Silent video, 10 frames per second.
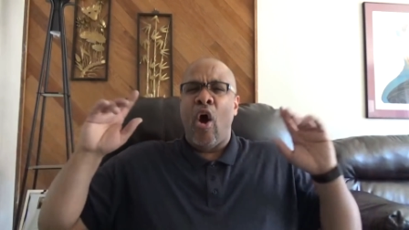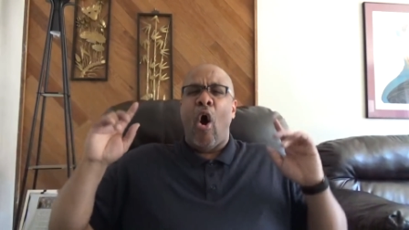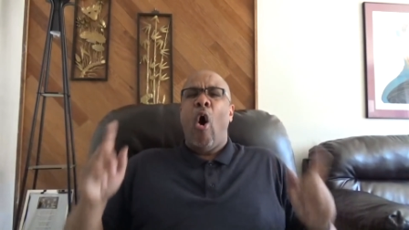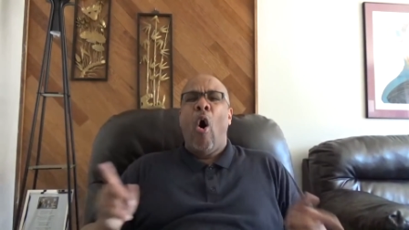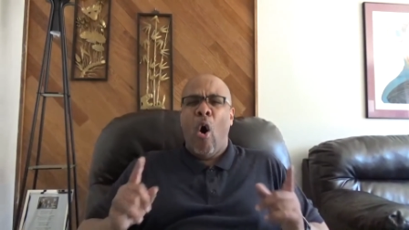
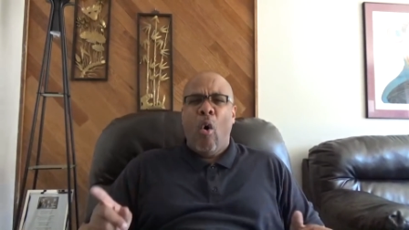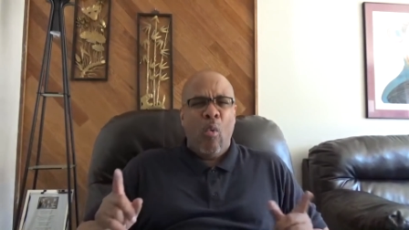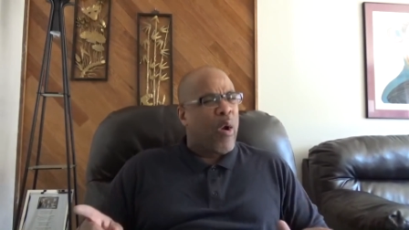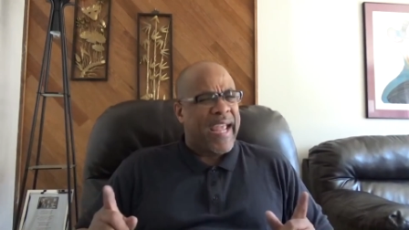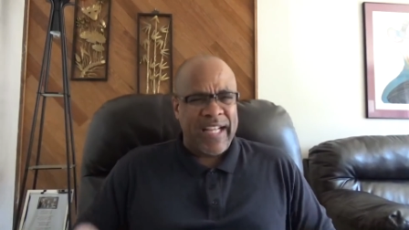
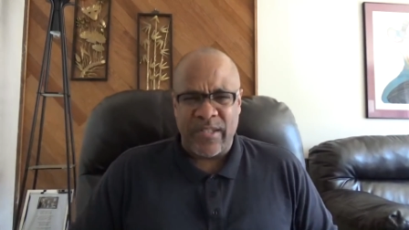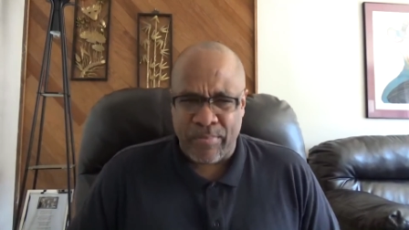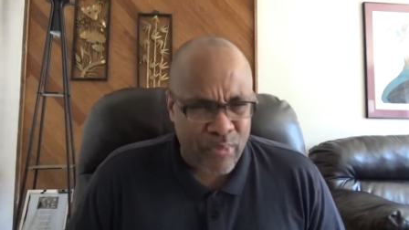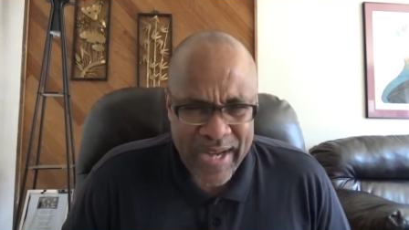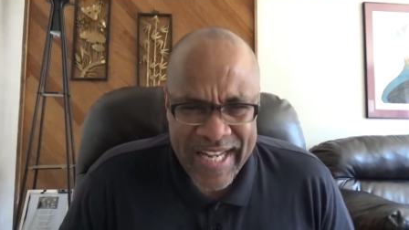always
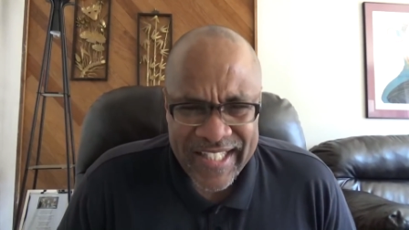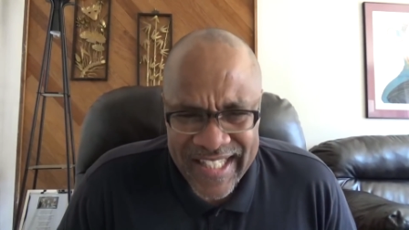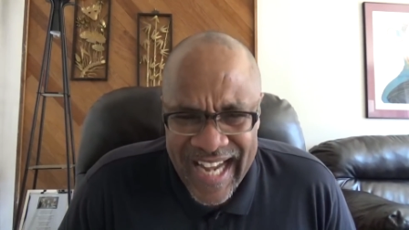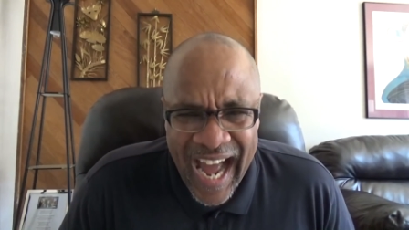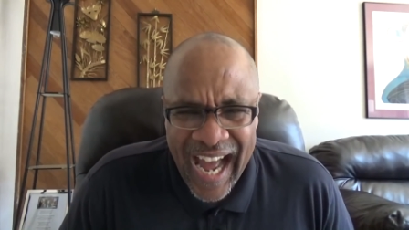brings
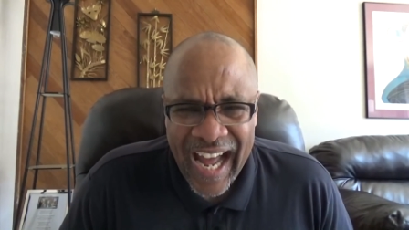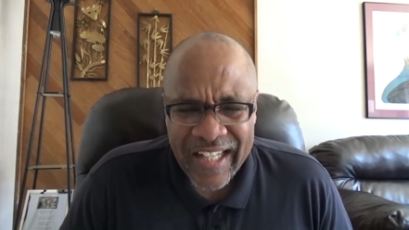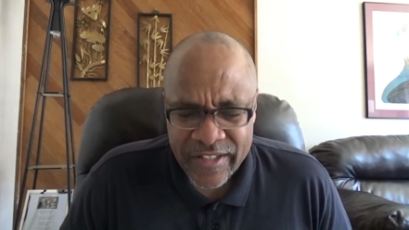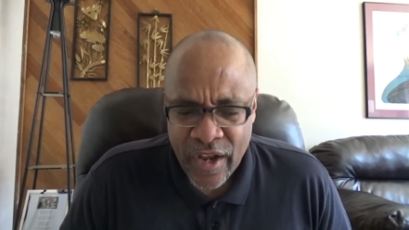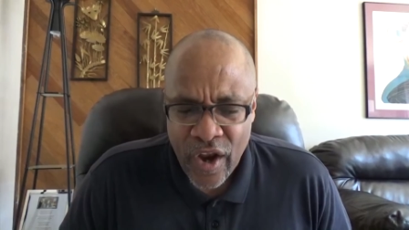
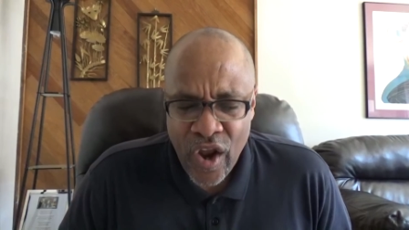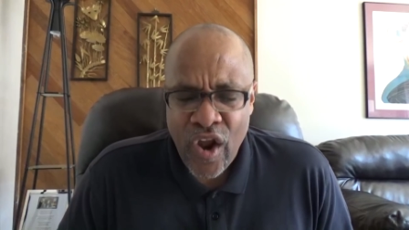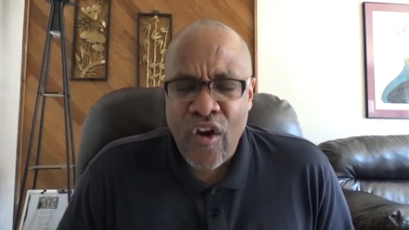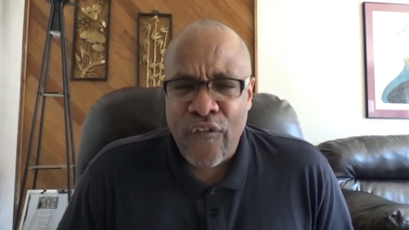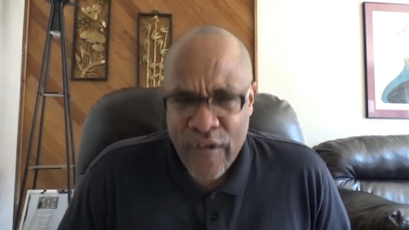God's
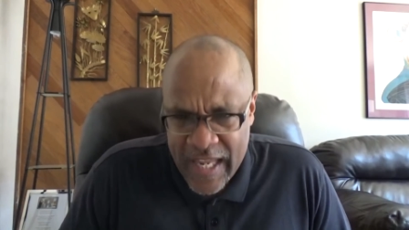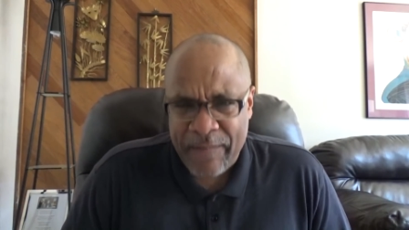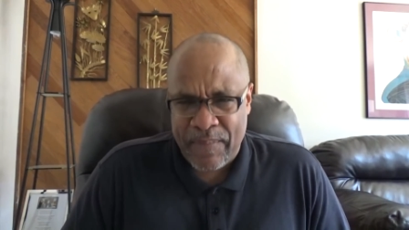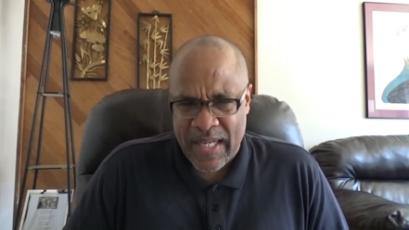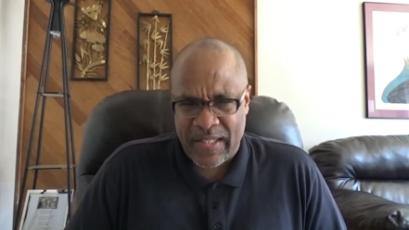
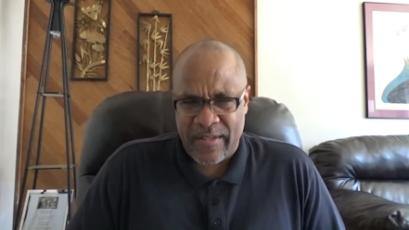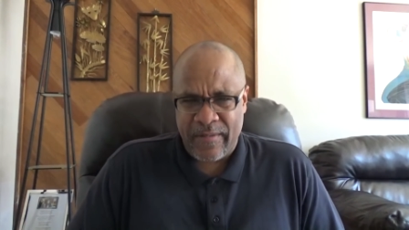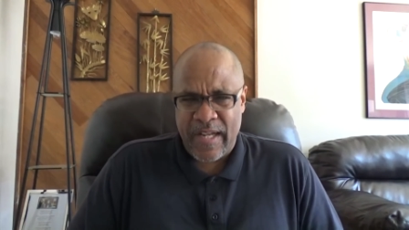forgiveness.